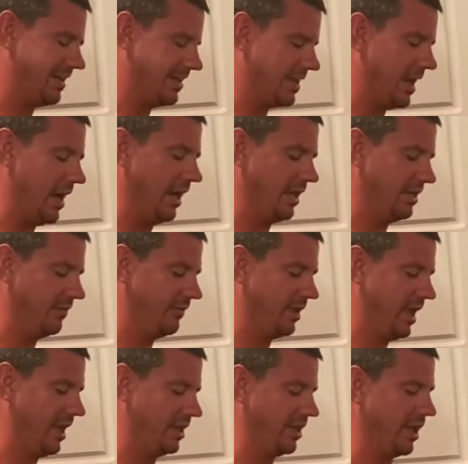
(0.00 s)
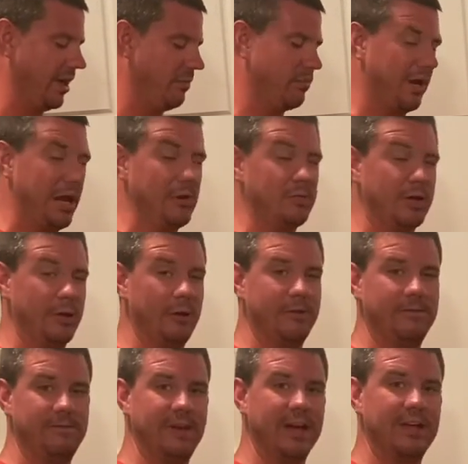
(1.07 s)
kind of get like a brown butter
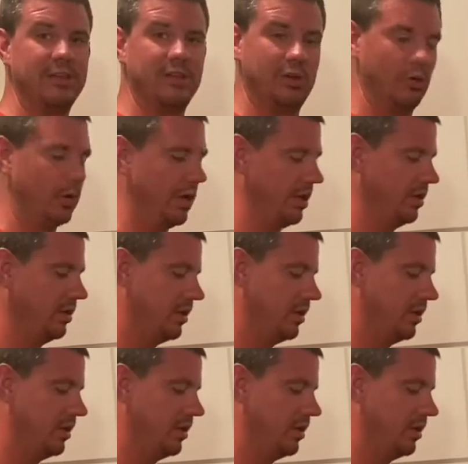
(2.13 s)
effect to it.